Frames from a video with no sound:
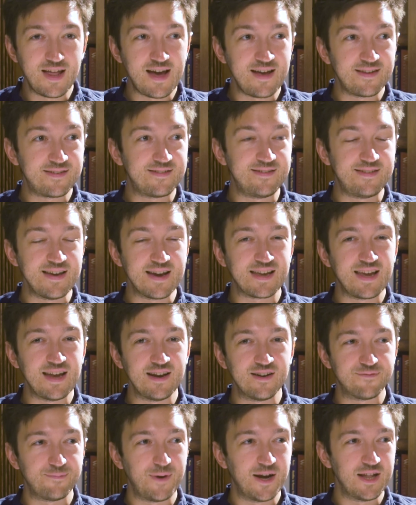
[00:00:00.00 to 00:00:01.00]
last
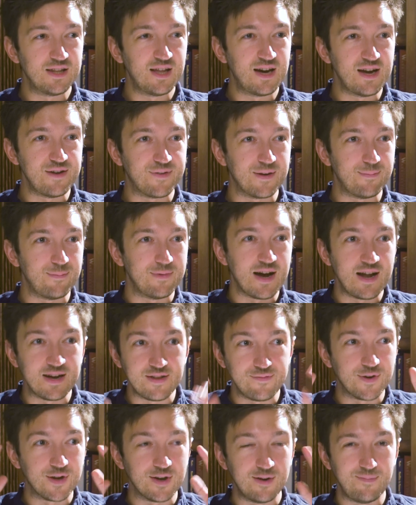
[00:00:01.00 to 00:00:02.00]
decade of my life, I'm not
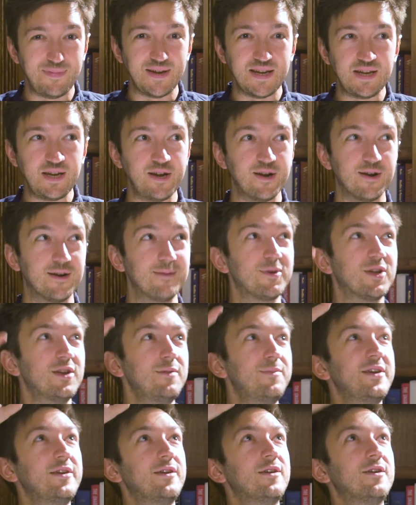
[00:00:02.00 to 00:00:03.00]
even gonna be here. I'm You're
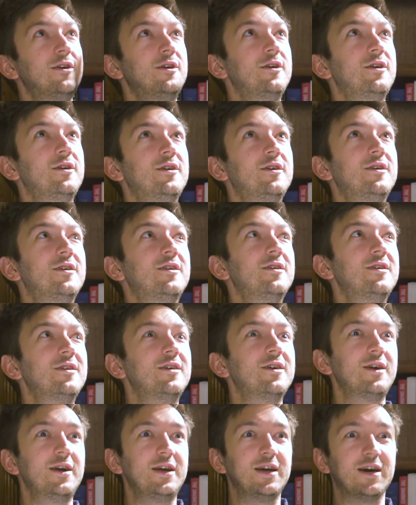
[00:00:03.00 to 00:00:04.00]
gonna just be... gonna be a floating
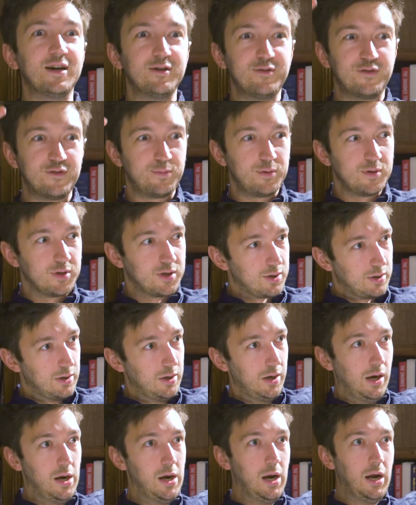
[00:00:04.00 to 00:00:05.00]
head. Yeah, I'll just You're be just like... gonna
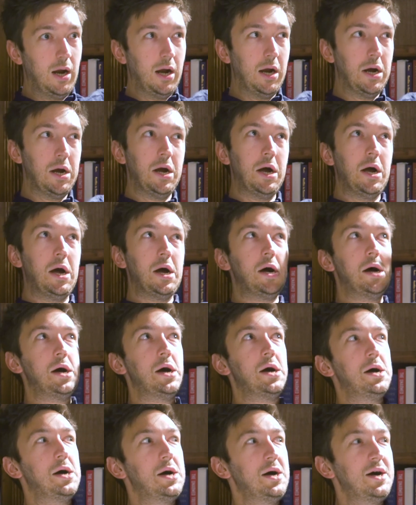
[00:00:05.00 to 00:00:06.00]
be.
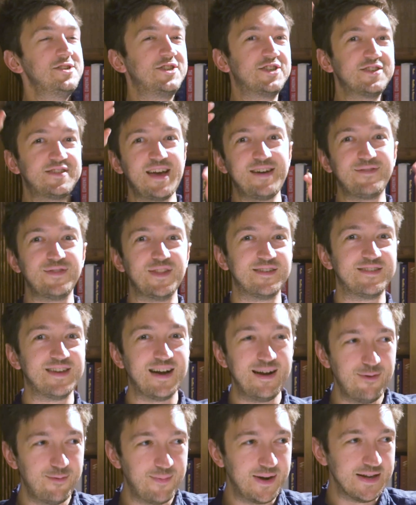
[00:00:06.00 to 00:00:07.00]
Oh, just having the
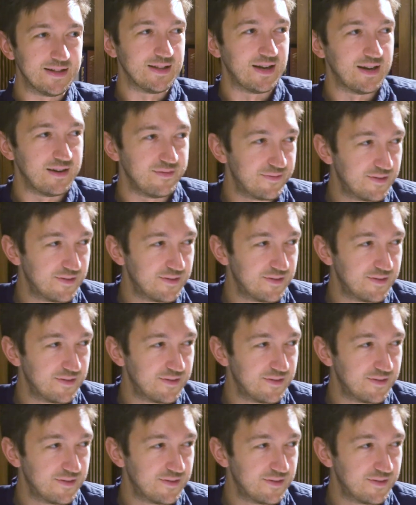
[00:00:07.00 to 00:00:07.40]
time of my life.